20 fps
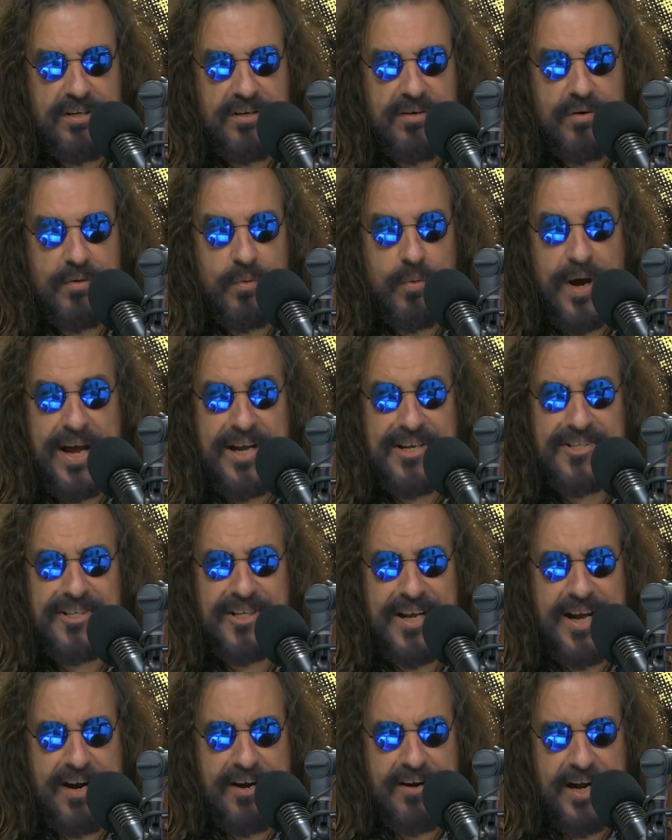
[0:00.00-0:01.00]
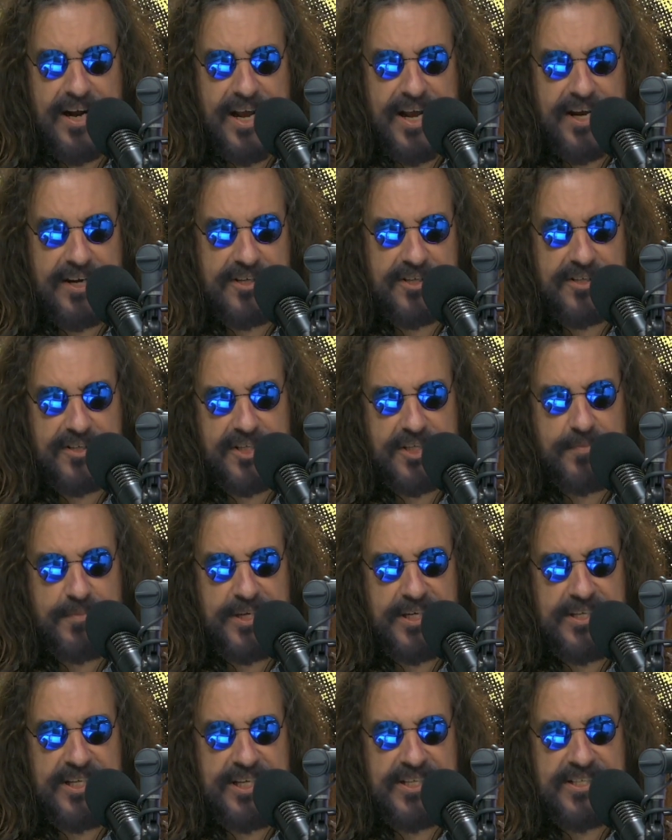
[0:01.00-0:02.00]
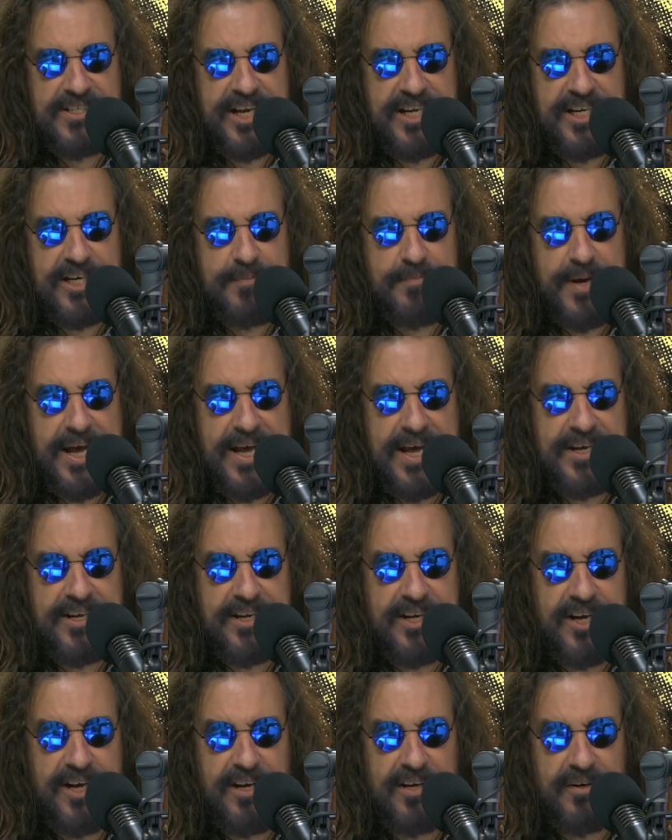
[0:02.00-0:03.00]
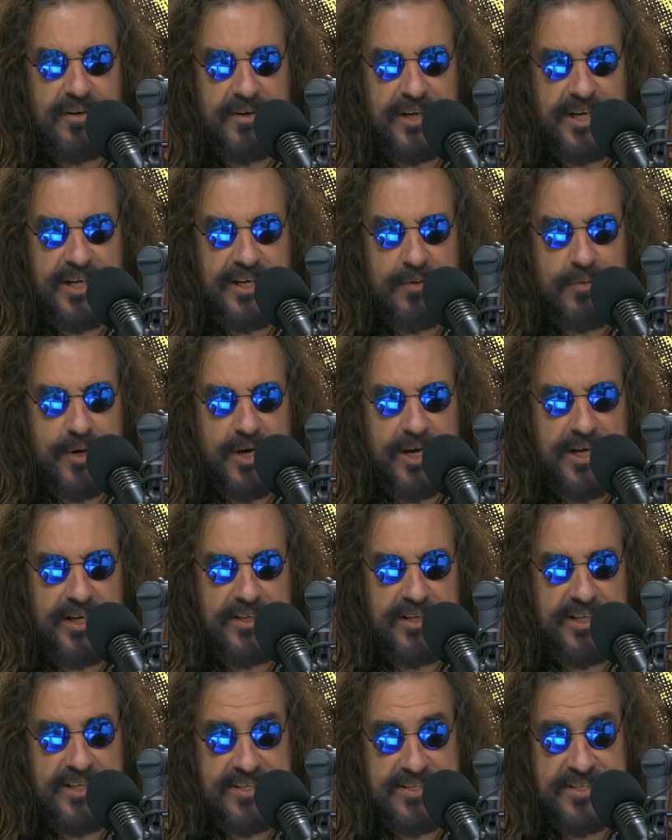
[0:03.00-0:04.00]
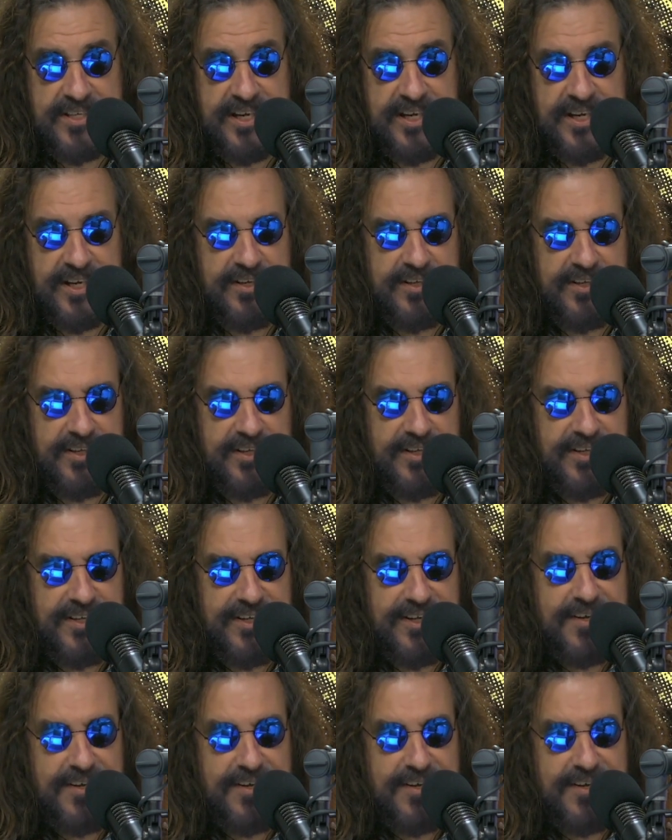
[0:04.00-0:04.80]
Why should our actions be dictated by color anyway? He oh, said, oh, no.